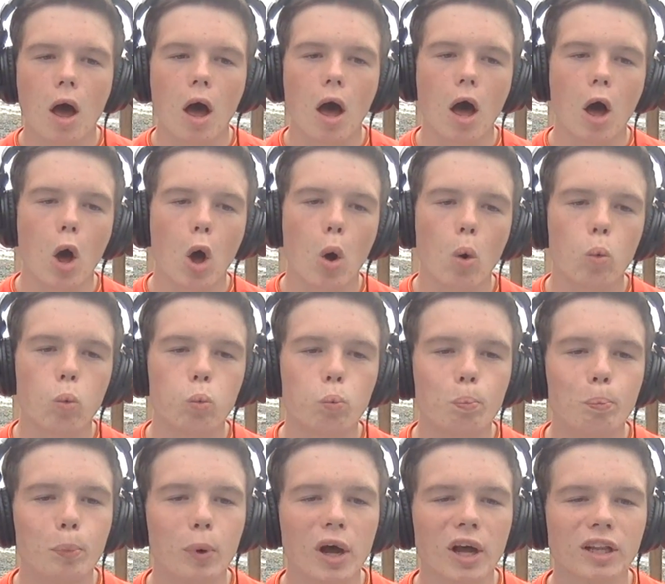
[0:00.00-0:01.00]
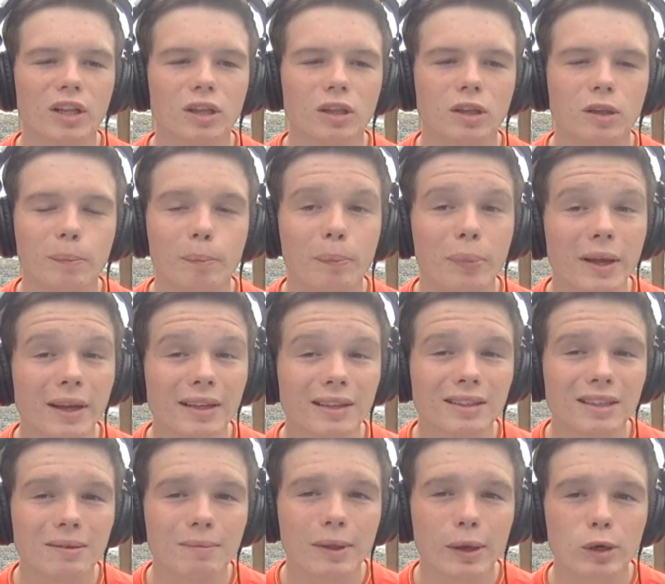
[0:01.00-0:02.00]
But the
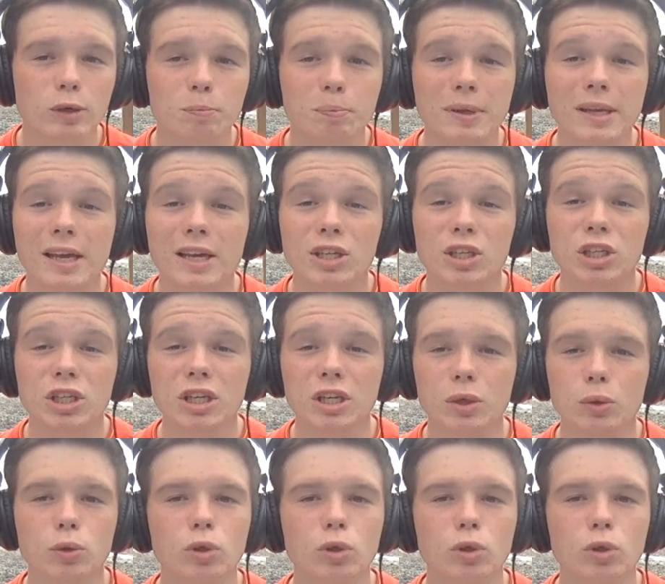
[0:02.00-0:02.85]
biggest team there is PSG,